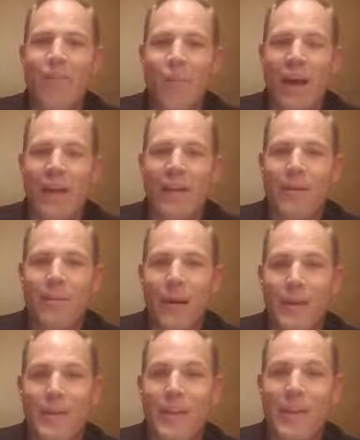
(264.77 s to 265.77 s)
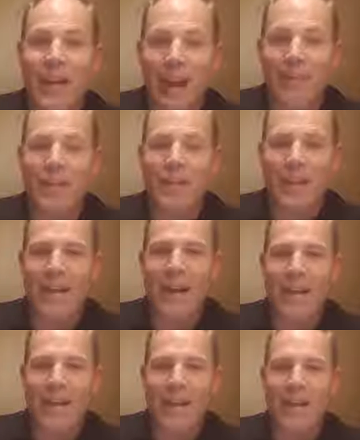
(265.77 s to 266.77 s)
brought basically everything
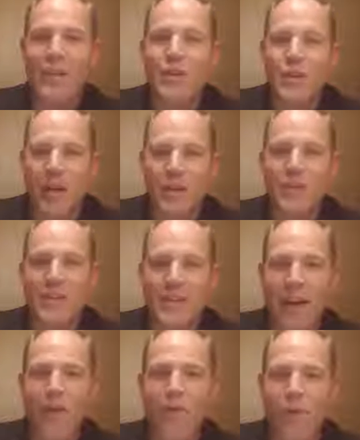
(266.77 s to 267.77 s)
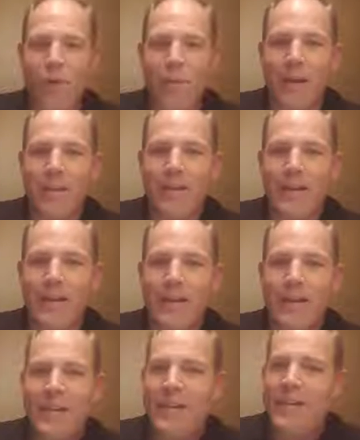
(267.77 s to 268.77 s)
I needed and changed the tire for me.
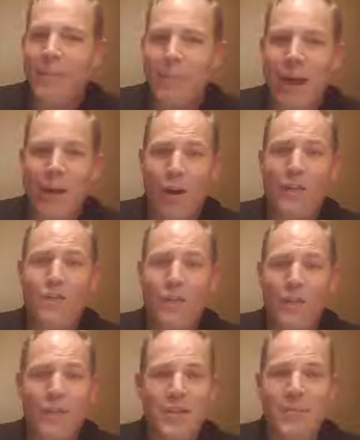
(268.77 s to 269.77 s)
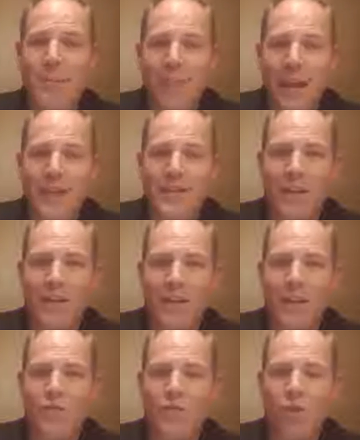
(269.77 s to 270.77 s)
Pat also did some amazing
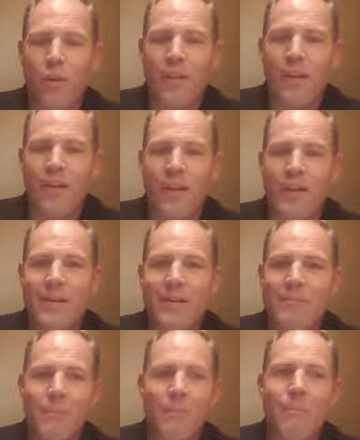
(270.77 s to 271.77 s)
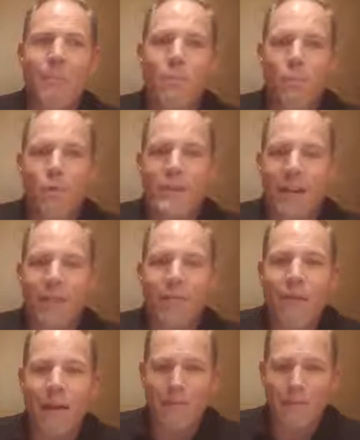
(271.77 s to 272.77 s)
things for me that was an
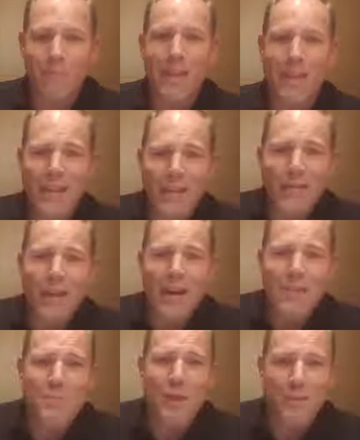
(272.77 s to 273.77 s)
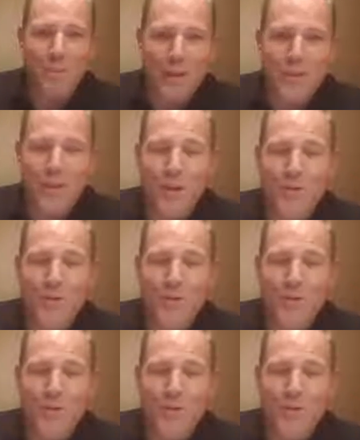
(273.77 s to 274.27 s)
investment in me.